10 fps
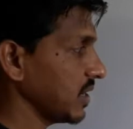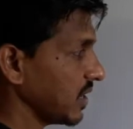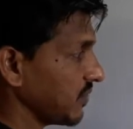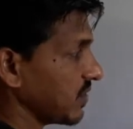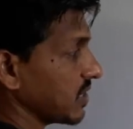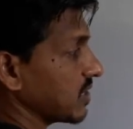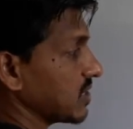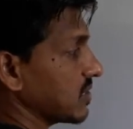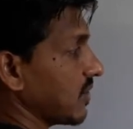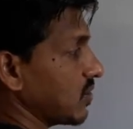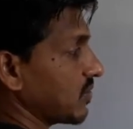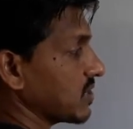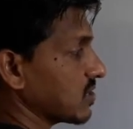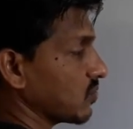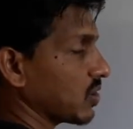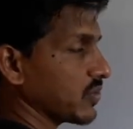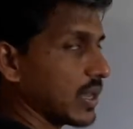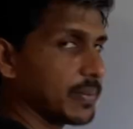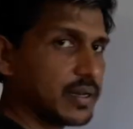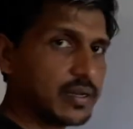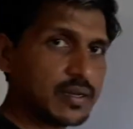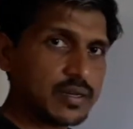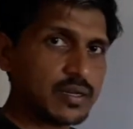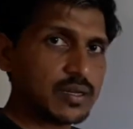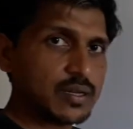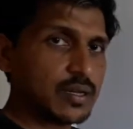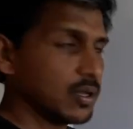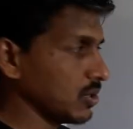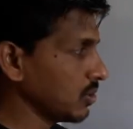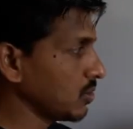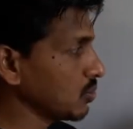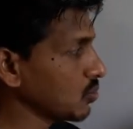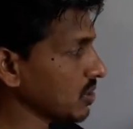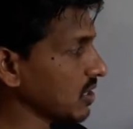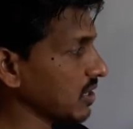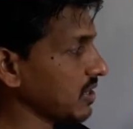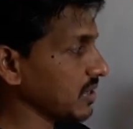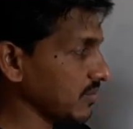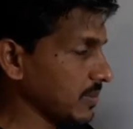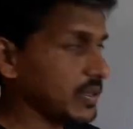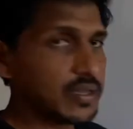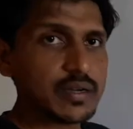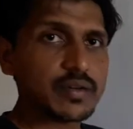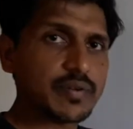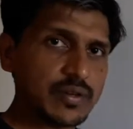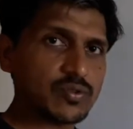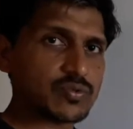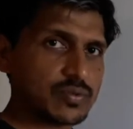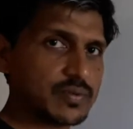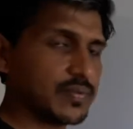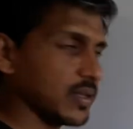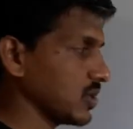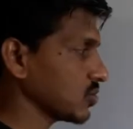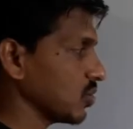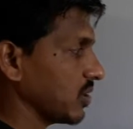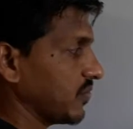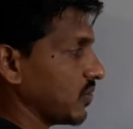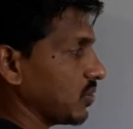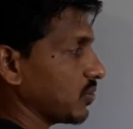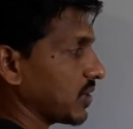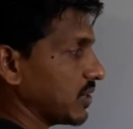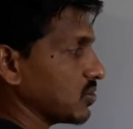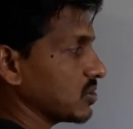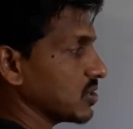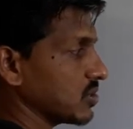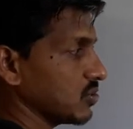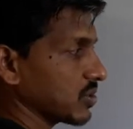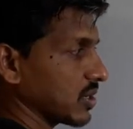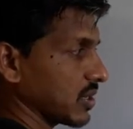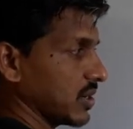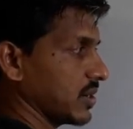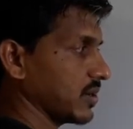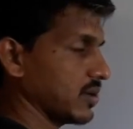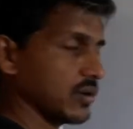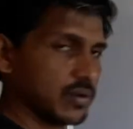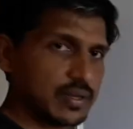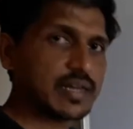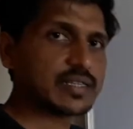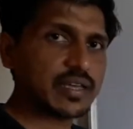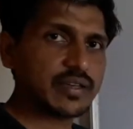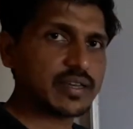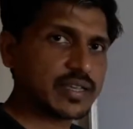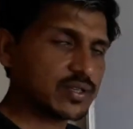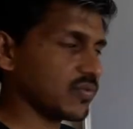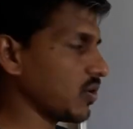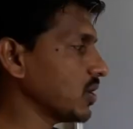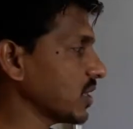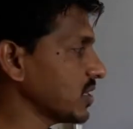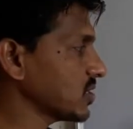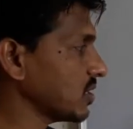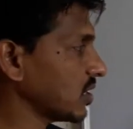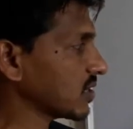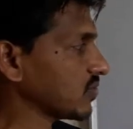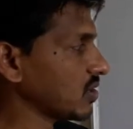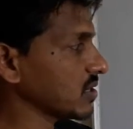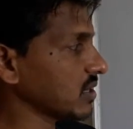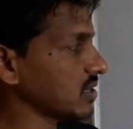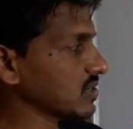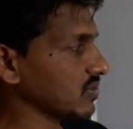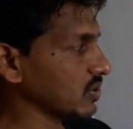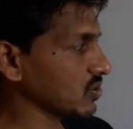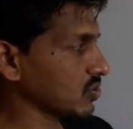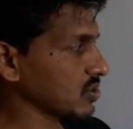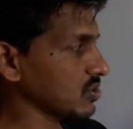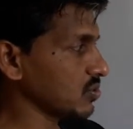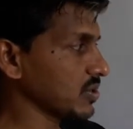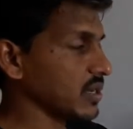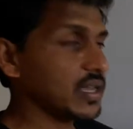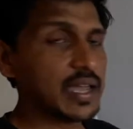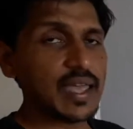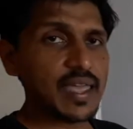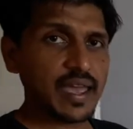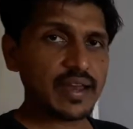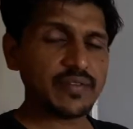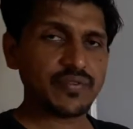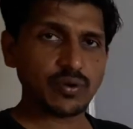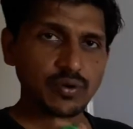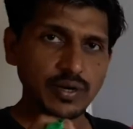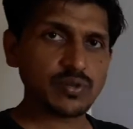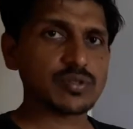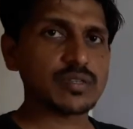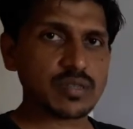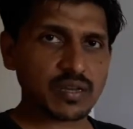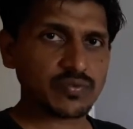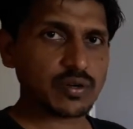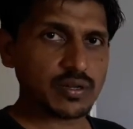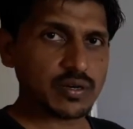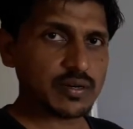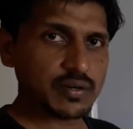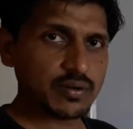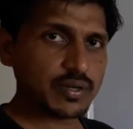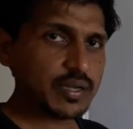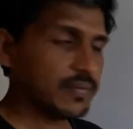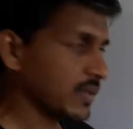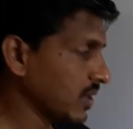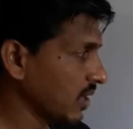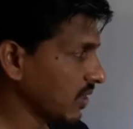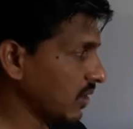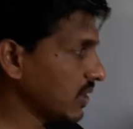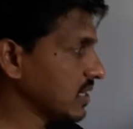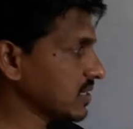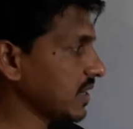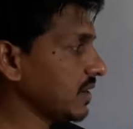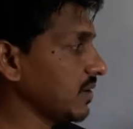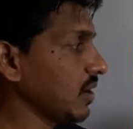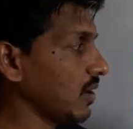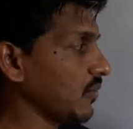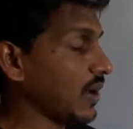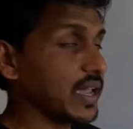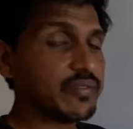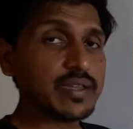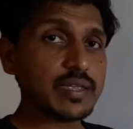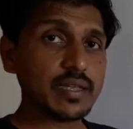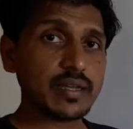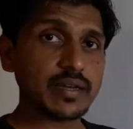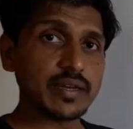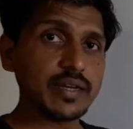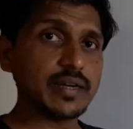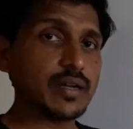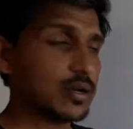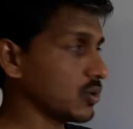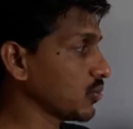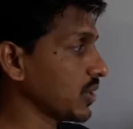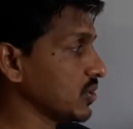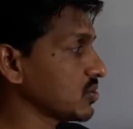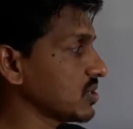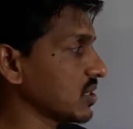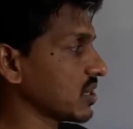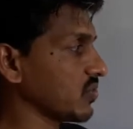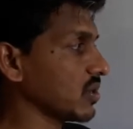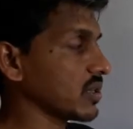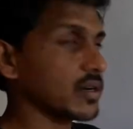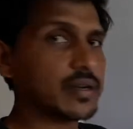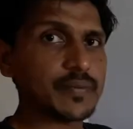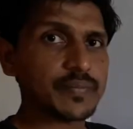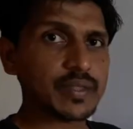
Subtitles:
If we increase the value of resistance, what will happen? The neutral current will be reduced. So if you have to reduce this neutral current, let's say in case of fault condition, earth fault current is flowing through this neutral, and if you have to reduce this earth fault current, okay, now understand why we need to reduce this earth fault current.